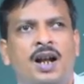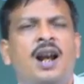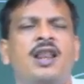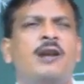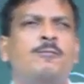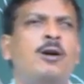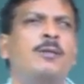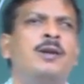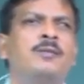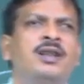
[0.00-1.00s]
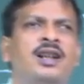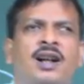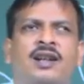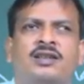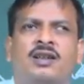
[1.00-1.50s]
Another problem in a
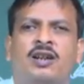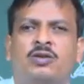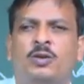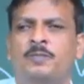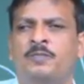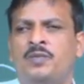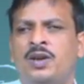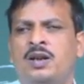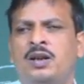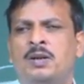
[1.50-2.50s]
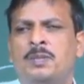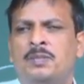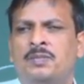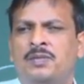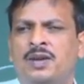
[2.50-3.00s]
large classroom,
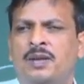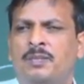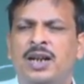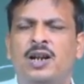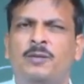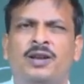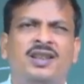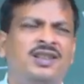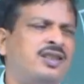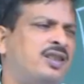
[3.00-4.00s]
many of the teachers